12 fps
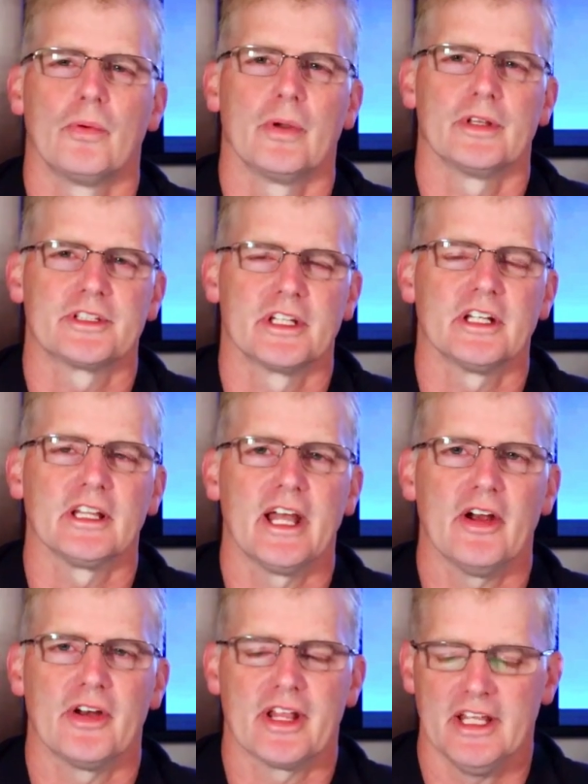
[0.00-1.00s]

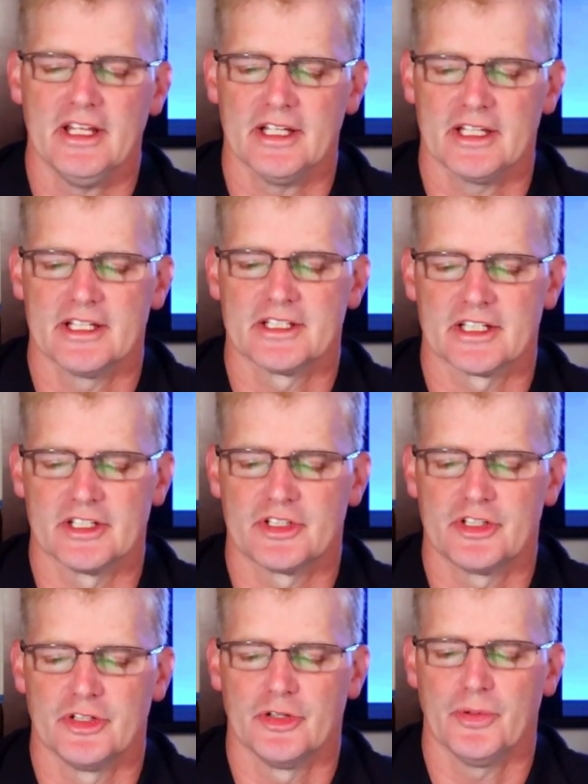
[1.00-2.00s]
Singularity is
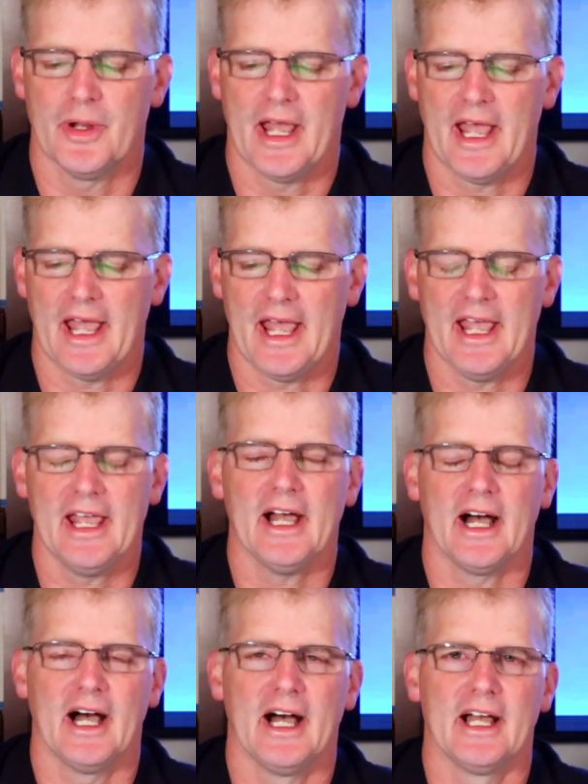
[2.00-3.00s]
into A
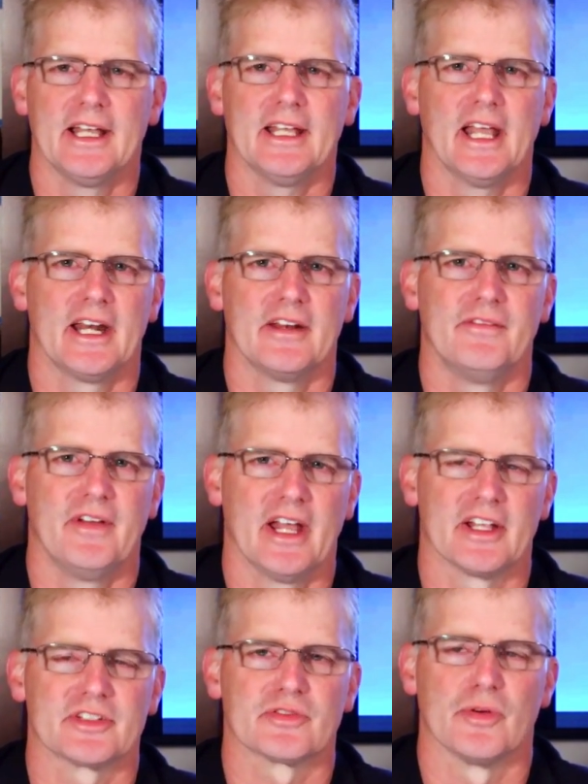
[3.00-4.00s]
I and
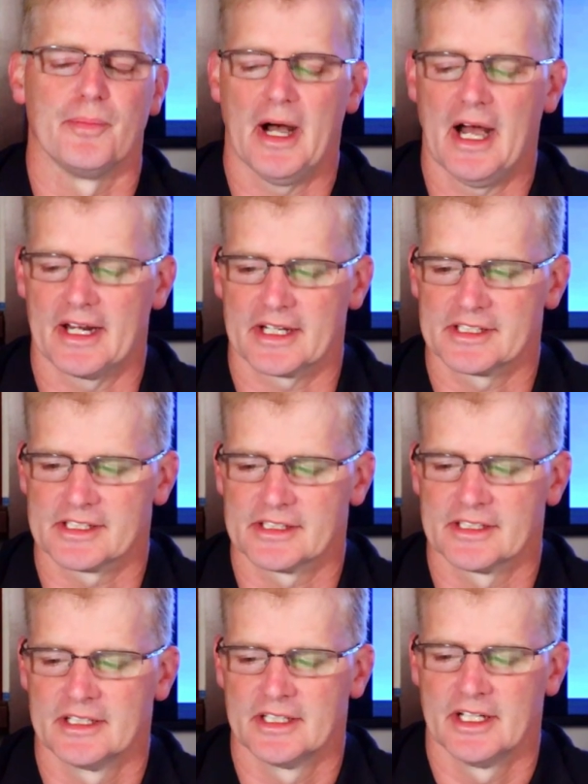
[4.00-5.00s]
advanced robotics.
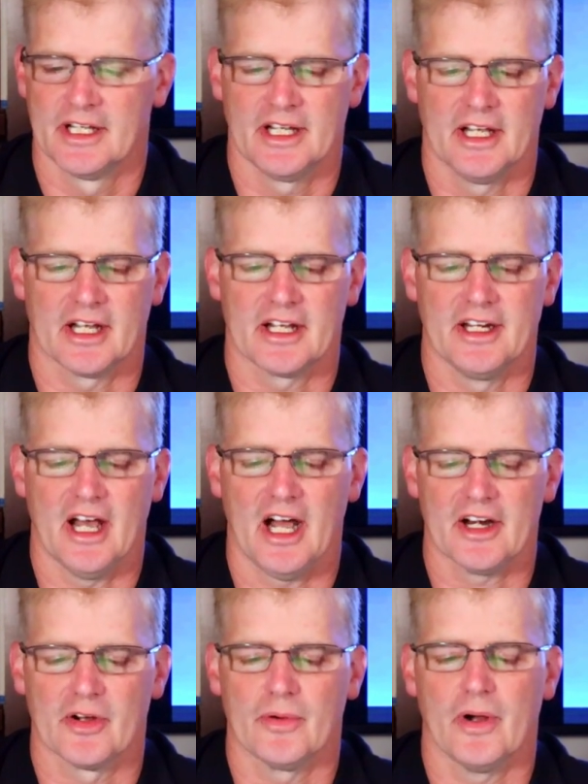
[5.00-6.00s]
And
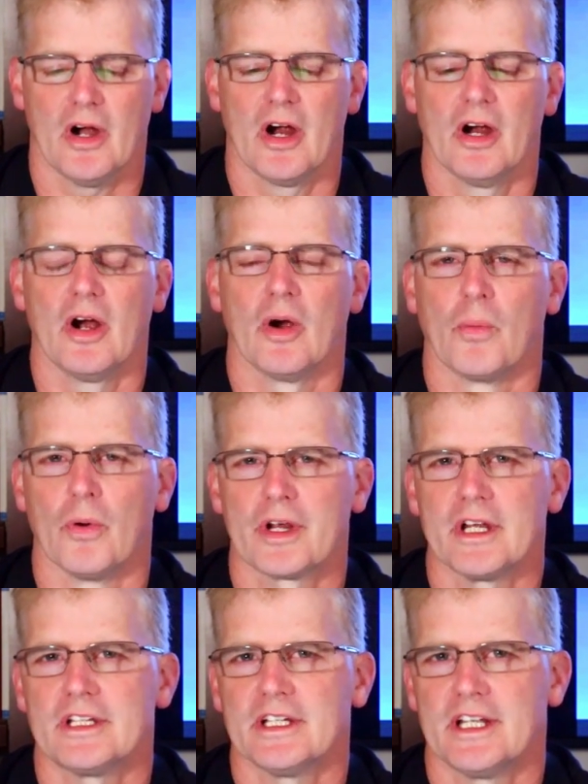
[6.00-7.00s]
Cardano are
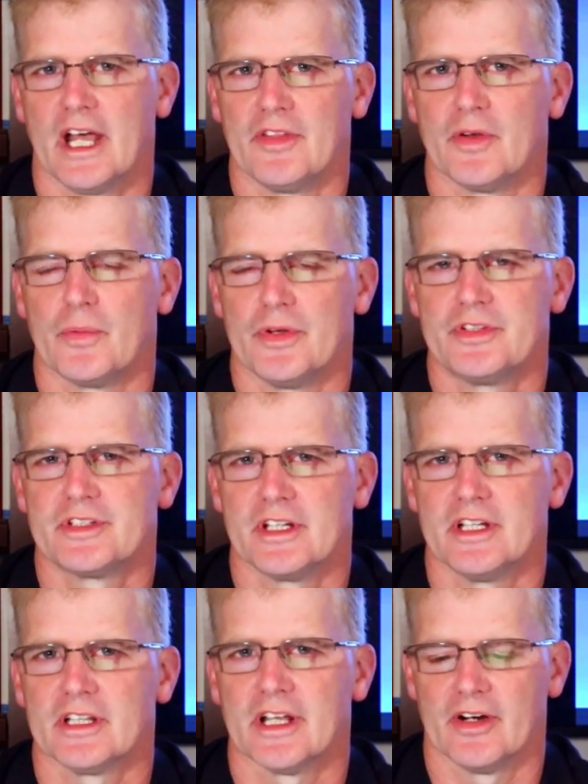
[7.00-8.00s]
working together with
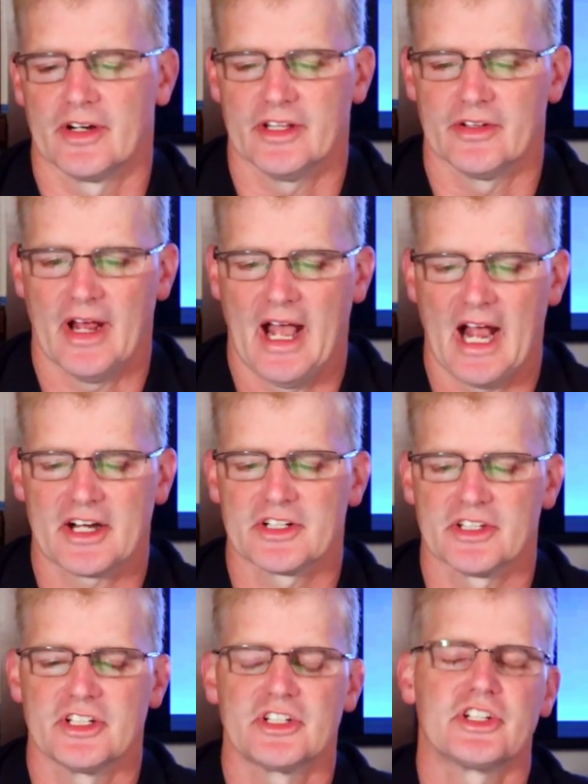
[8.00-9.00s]
Singularity. They're
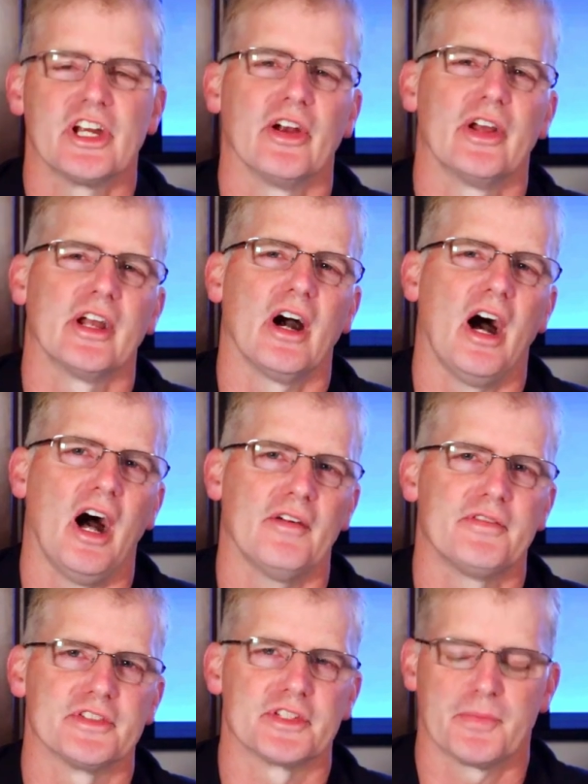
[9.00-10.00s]
actually sharing
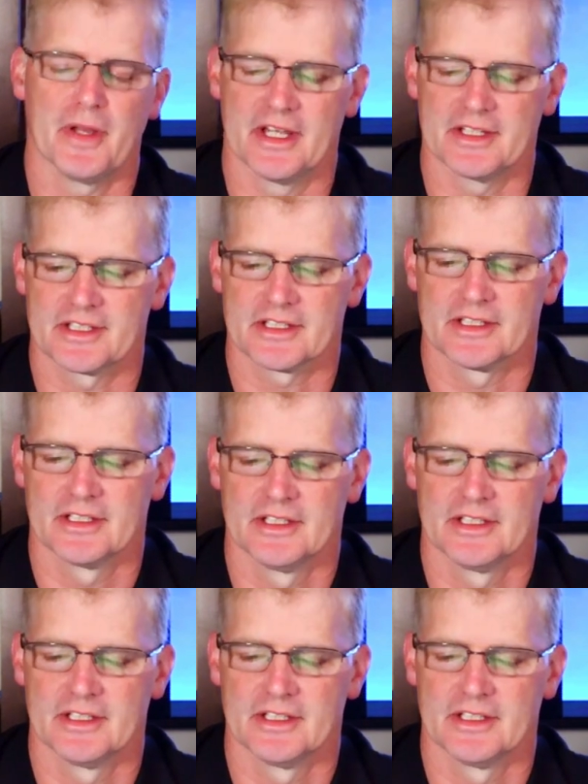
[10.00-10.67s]
office space.